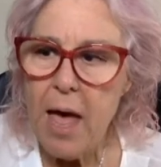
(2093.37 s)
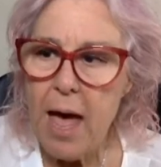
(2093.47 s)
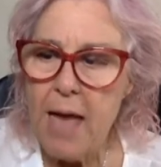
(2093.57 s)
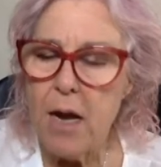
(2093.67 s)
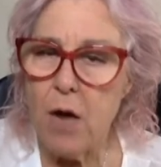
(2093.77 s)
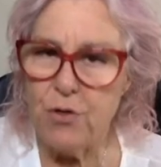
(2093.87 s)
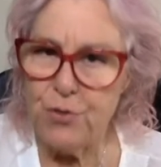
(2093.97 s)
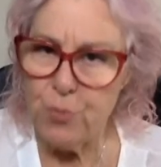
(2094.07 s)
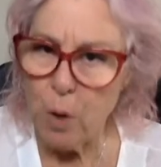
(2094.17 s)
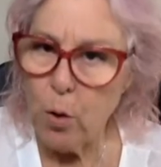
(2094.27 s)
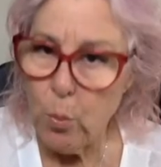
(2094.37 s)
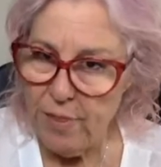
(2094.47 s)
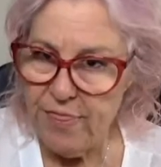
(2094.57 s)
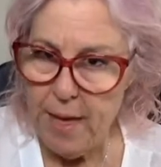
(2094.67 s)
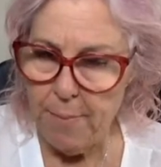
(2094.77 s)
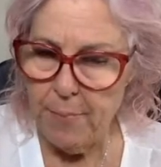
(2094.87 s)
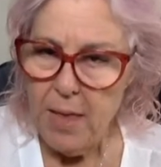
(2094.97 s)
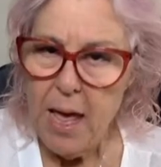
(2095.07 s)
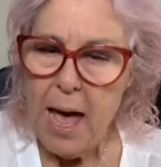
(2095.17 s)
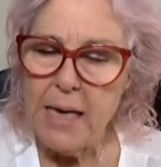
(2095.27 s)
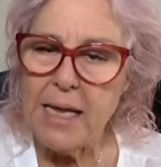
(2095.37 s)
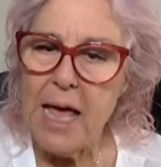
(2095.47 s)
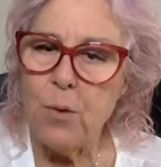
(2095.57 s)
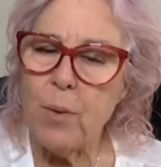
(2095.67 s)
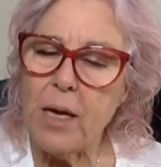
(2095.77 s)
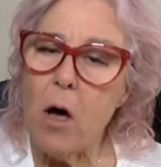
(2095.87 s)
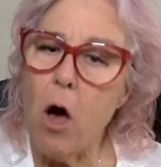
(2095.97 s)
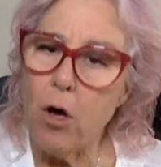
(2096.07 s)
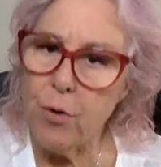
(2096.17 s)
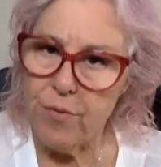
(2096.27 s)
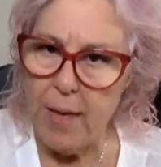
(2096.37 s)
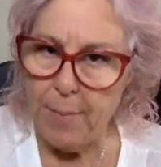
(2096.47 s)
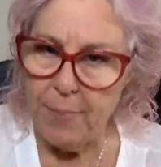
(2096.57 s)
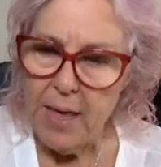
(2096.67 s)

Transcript: and our struggle with them. And can we conquer them?